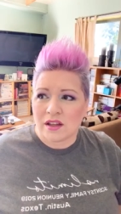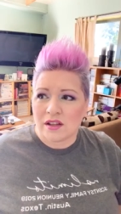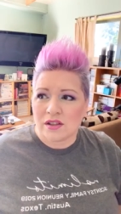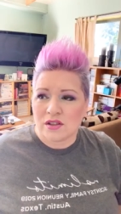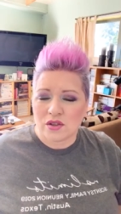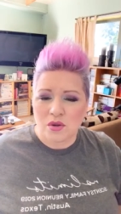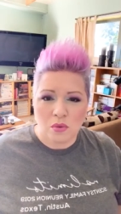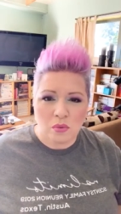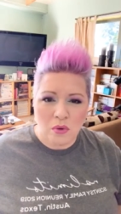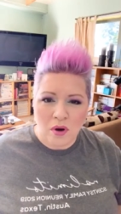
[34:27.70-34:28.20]

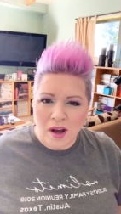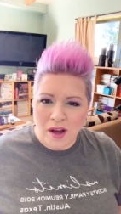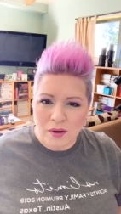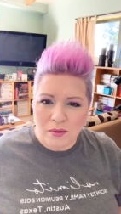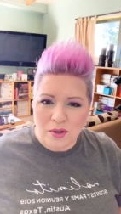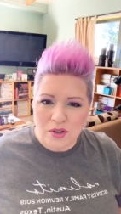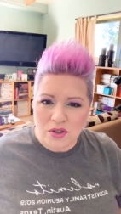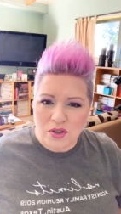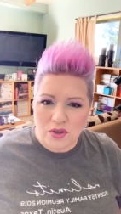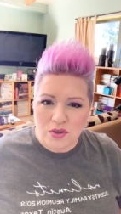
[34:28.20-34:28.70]
So why
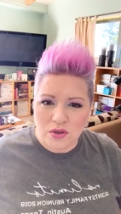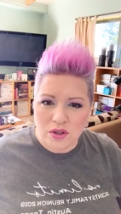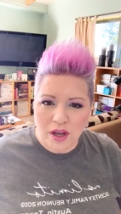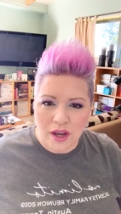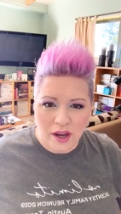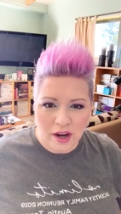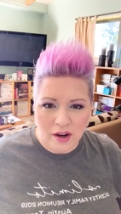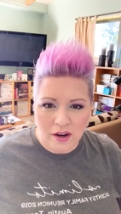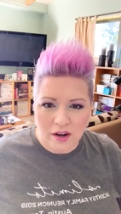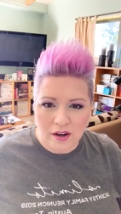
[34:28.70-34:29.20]
would you
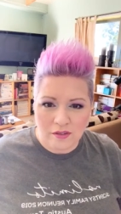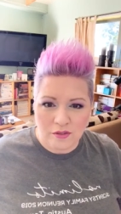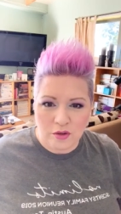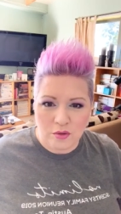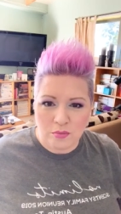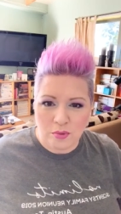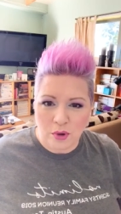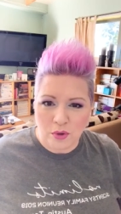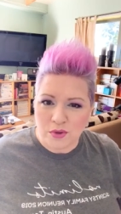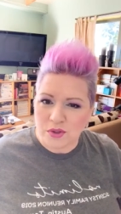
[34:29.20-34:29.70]
care if
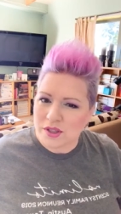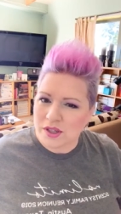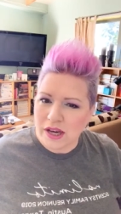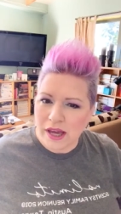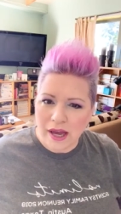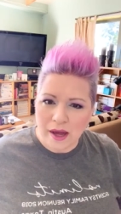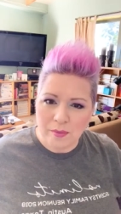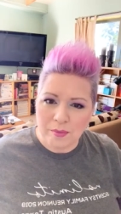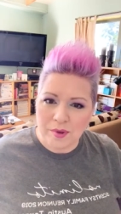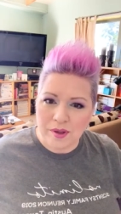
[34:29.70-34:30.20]
you posted
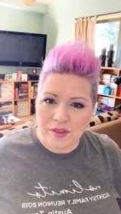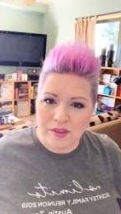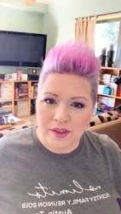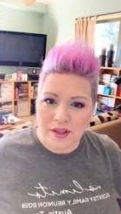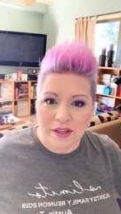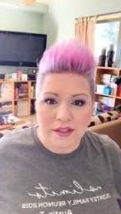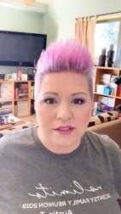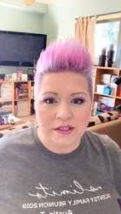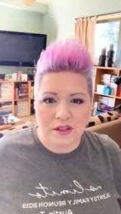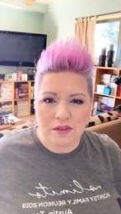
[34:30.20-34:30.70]
happy
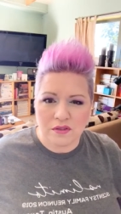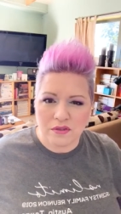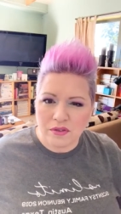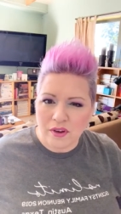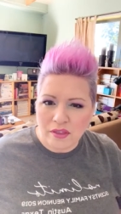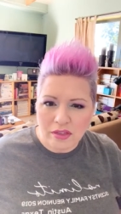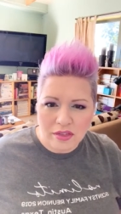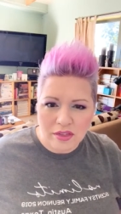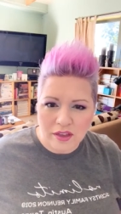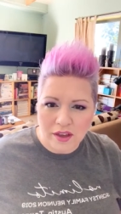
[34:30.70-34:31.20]
things and
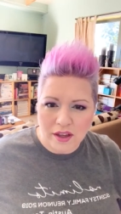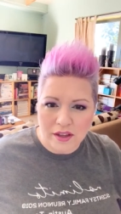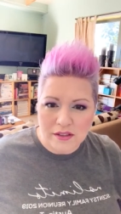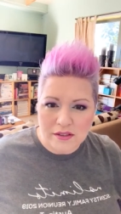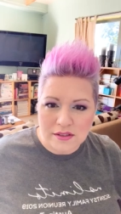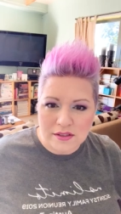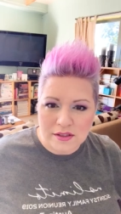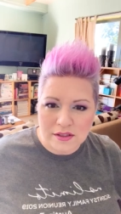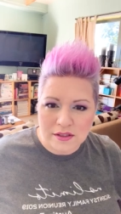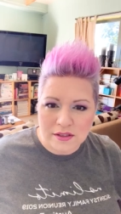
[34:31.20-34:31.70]
fun
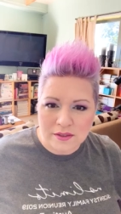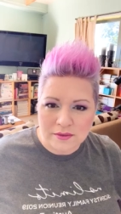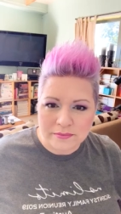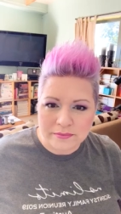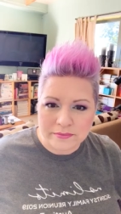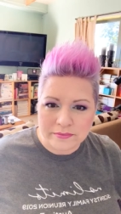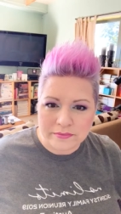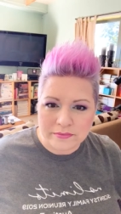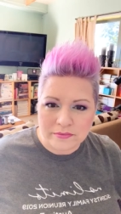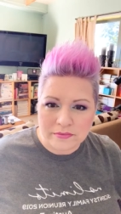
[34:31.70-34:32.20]
things?
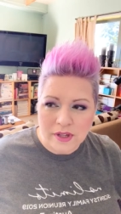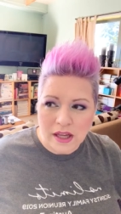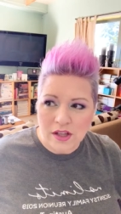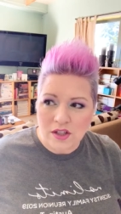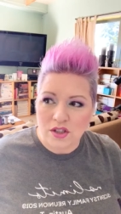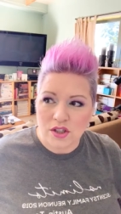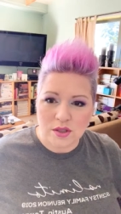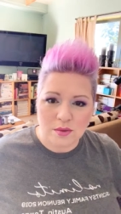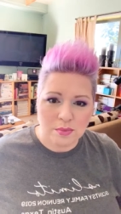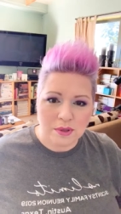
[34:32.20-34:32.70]

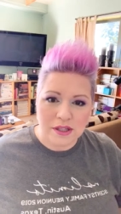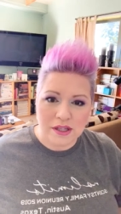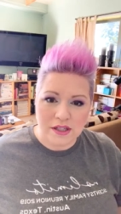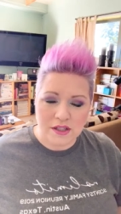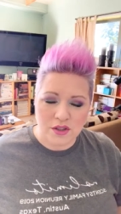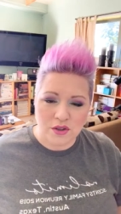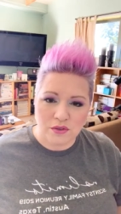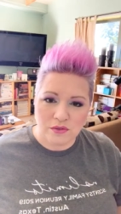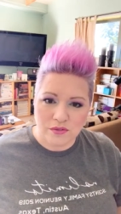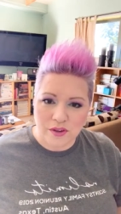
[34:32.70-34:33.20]
Just
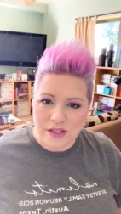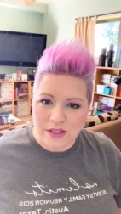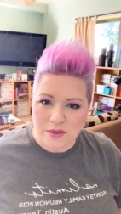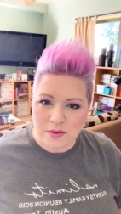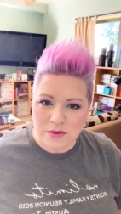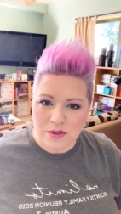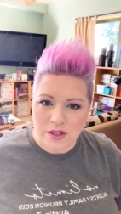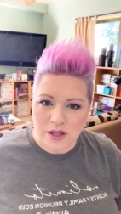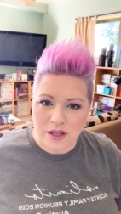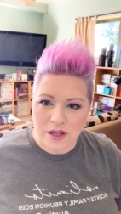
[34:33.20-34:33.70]
because your face
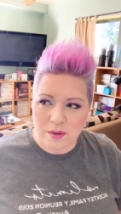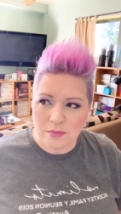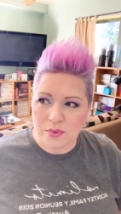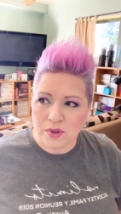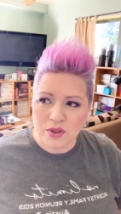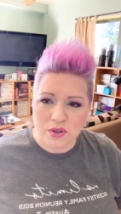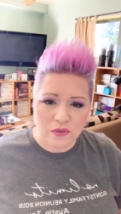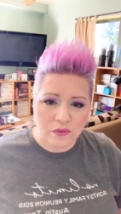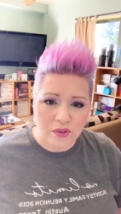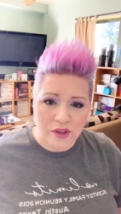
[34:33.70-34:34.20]
was on it.
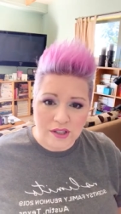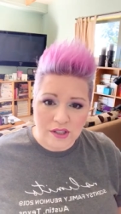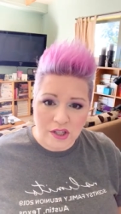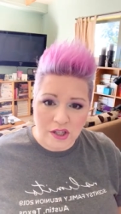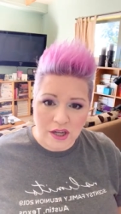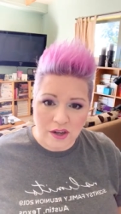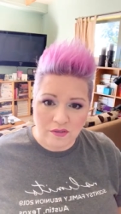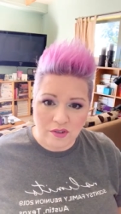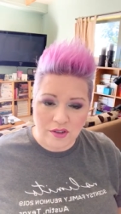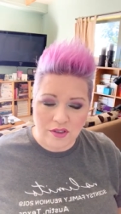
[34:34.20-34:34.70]
Put your face
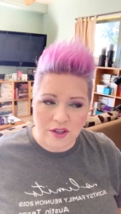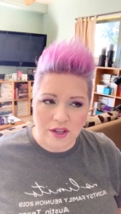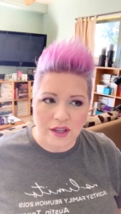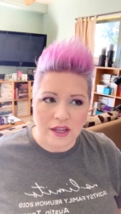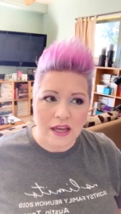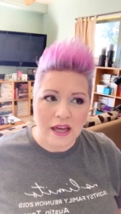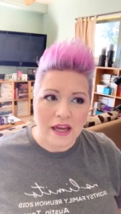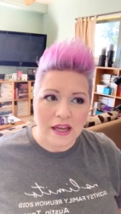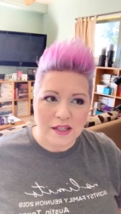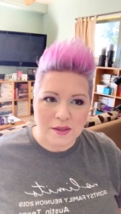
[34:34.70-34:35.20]
on everything.
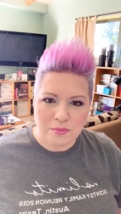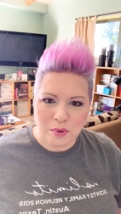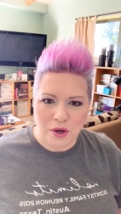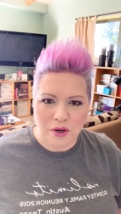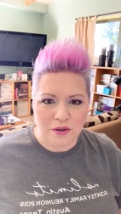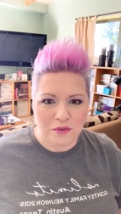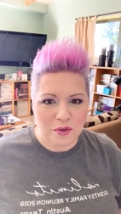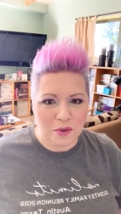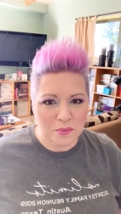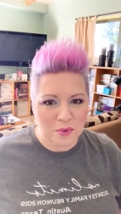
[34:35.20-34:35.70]
It's
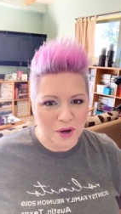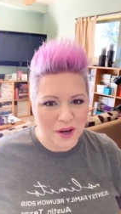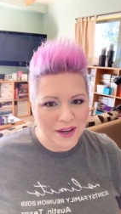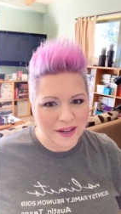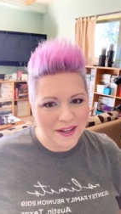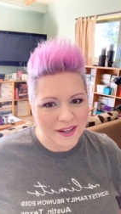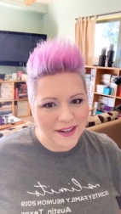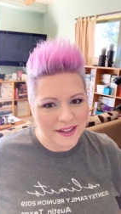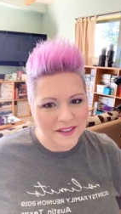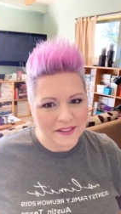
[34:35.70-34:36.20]
part of your
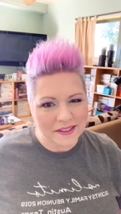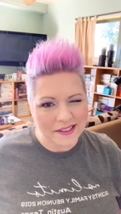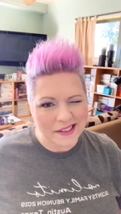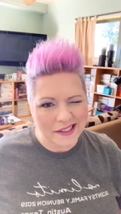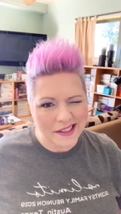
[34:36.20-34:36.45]
branding.